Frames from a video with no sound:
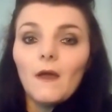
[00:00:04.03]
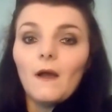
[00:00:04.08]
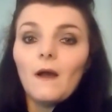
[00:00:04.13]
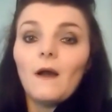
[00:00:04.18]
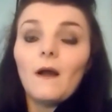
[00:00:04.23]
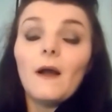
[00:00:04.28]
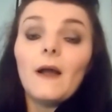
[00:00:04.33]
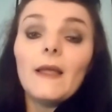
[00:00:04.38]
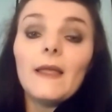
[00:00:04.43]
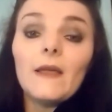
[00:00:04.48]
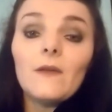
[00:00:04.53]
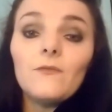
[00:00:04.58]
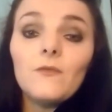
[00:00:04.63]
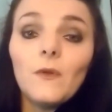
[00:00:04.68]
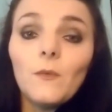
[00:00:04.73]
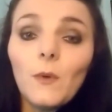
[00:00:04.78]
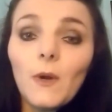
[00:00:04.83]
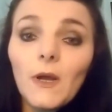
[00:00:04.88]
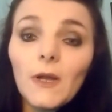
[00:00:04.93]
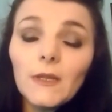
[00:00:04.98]
Hi
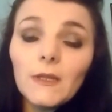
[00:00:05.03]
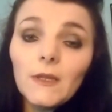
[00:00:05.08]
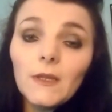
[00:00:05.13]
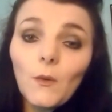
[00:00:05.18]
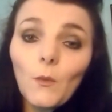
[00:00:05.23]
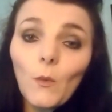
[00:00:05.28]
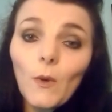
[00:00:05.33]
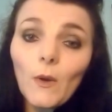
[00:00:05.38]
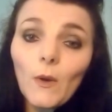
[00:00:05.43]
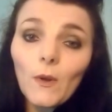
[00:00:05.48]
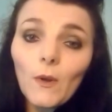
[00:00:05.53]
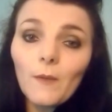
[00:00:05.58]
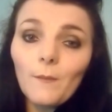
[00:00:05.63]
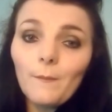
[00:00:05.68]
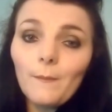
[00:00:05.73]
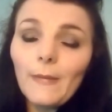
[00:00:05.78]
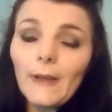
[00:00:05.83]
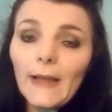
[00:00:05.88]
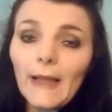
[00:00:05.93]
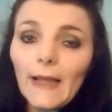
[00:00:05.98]
everyone,
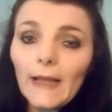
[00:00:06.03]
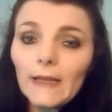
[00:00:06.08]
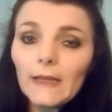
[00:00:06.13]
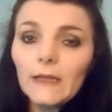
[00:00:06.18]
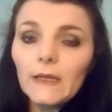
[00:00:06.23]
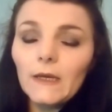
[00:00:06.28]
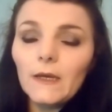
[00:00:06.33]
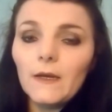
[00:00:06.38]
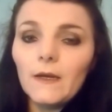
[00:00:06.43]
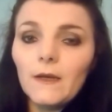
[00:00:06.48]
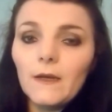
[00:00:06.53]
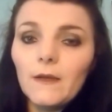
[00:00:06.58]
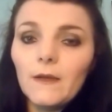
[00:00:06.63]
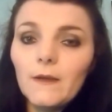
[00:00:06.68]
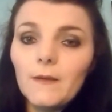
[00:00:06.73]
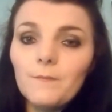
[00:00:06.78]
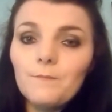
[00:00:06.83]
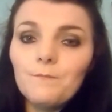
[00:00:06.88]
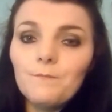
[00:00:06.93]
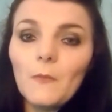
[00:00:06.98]
welcome back.
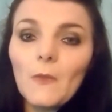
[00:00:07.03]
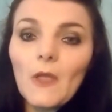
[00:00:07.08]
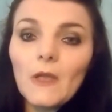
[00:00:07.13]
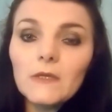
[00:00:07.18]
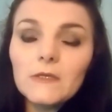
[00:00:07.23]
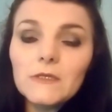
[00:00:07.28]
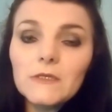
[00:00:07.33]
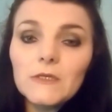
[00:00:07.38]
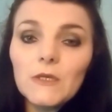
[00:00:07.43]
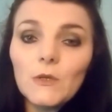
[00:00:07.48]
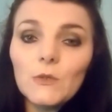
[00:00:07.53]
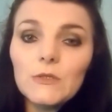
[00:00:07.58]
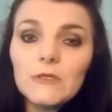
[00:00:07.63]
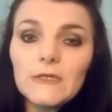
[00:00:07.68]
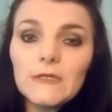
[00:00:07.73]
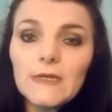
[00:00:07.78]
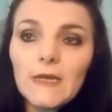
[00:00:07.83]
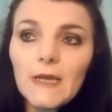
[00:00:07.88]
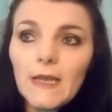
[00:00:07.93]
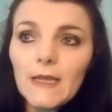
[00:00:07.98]
So
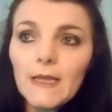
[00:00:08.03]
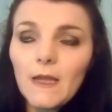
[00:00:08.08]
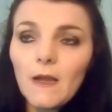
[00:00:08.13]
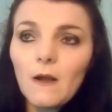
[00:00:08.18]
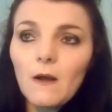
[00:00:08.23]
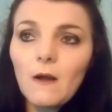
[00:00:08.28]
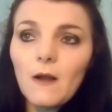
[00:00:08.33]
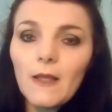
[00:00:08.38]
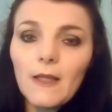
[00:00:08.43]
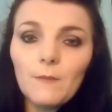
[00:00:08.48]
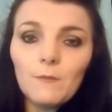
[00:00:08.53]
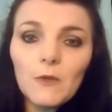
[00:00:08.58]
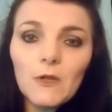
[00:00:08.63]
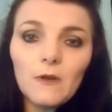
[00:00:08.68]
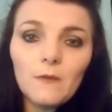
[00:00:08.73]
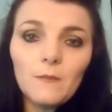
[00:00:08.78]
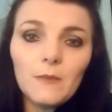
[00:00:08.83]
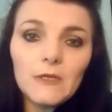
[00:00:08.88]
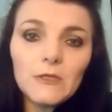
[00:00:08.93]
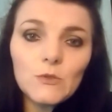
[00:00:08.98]
today I am
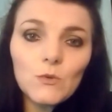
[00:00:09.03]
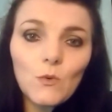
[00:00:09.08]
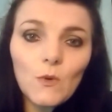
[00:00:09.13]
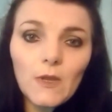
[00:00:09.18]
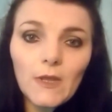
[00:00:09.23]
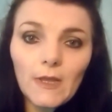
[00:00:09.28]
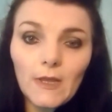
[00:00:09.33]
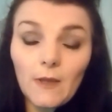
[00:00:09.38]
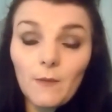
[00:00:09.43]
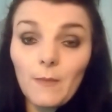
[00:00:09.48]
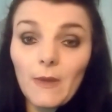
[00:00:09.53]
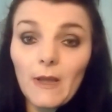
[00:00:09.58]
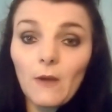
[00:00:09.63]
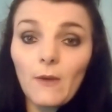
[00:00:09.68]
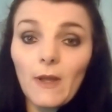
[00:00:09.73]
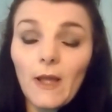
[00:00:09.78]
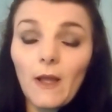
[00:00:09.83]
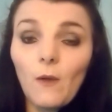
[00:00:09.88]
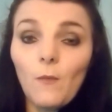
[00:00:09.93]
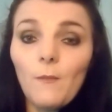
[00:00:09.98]
going to be talking
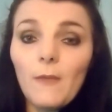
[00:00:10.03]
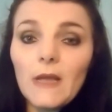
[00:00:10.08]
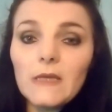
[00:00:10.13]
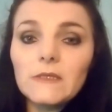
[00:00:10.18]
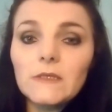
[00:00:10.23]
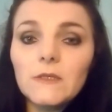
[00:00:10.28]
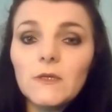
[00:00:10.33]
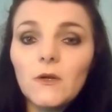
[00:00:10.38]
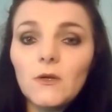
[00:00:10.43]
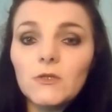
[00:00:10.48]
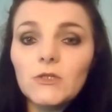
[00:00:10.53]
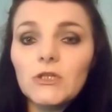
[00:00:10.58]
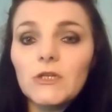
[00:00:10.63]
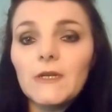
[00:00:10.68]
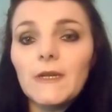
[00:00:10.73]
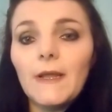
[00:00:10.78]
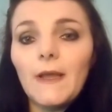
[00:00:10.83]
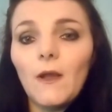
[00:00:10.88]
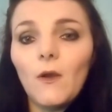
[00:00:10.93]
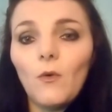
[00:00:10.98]
about how massage
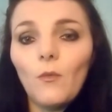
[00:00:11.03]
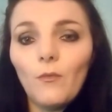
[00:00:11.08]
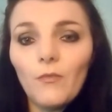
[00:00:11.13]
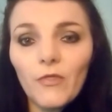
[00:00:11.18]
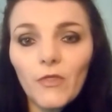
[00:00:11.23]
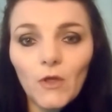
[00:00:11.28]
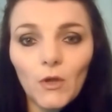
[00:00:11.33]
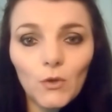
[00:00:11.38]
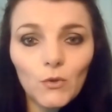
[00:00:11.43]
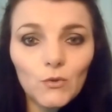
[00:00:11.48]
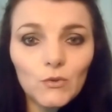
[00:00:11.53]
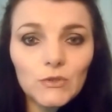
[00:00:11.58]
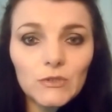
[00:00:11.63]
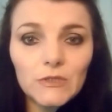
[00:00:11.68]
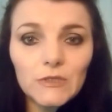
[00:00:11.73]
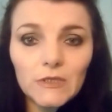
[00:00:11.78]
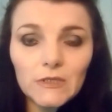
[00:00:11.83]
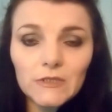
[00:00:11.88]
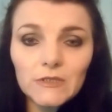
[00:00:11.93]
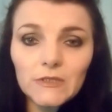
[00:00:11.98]
can help
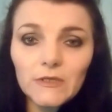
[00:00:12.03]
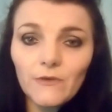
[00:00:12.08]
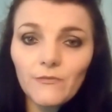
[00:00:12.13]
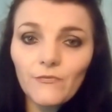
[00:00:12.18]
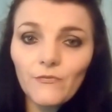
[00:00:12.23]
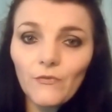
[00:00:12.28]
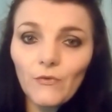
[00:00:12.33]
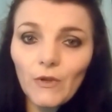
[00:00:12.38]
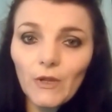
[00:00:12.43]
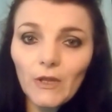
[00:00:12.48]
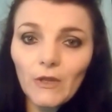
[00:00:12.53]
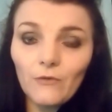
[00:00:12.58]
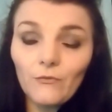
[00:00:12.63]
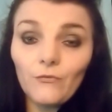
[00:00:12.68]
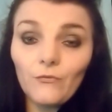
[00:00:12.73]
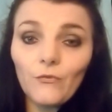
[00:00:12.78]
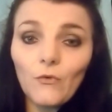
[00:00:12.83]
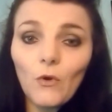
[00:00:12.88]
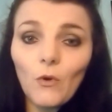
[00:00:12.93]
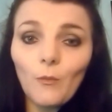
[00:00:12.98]
those suffering
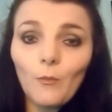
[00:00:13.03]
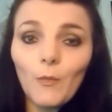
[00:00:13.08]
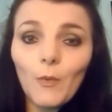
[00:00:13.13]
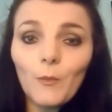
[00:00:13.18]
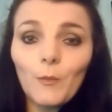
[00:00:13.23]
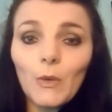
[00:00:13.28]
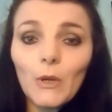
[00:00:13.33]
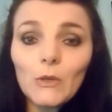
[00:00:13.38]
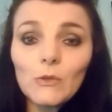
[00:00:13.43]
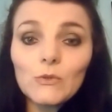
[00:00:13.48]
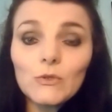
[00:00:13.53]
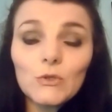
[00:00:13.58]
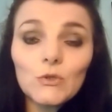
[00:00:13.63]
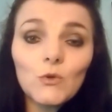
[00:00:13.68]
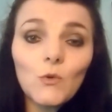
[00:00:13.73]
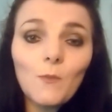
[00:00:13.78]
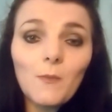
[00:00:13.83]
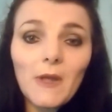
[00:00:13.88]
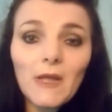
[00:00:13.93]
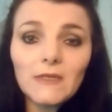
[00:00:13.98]
from
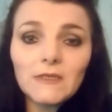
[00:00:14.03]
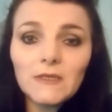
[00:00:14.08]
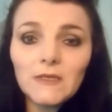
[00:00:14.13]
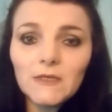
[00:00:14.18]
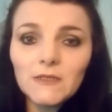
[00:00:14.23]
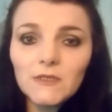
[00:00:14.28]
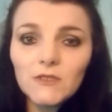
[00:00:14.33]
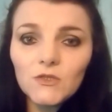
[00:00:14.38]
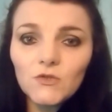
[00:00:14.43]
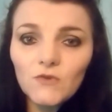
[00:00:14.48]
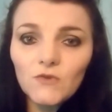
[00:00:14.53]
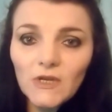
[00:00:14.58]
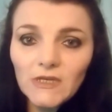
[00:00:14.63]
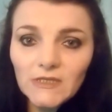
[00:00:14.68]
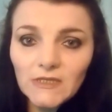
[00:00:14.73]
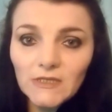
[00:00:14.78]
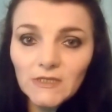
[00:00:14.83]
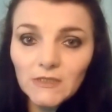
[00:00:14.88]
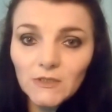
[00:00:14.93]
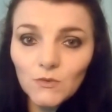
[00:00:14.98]
post-traumatic
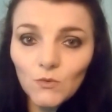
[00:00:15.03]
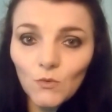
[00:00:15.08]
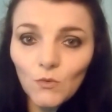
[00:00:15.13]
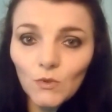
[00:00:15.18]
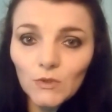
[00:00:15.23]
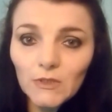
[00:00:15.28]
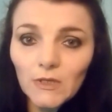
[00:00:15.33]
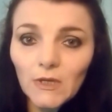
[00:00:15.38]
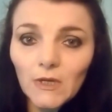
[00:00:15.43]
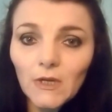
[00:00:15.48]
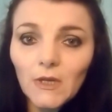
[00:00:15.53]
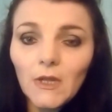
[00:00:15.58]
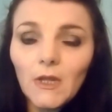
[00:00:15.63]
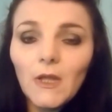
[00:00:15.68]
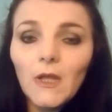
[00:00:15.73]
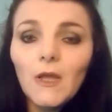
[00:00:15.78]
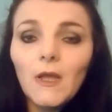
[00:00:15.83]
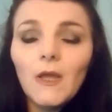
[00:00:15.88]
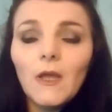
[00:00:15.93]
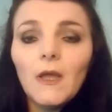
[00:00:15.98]
stress disorder.
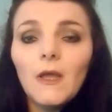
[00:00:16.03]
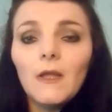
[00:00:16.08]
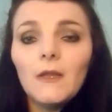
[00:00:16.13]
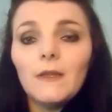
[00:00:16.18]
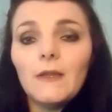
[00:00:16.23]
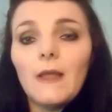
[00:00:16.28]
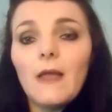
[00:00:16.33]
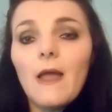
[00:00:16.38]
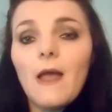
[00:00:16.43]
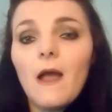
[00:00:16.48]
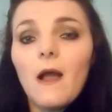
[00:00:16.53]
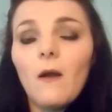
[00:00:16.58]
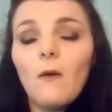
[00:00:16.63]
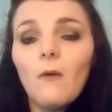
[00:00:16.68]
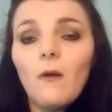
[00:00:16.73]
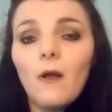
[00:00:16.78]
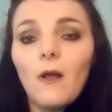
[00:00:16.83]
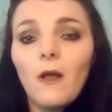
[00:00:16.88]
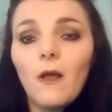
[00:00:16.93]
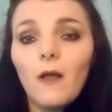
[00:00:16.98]

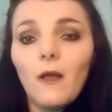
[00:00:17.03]
Now,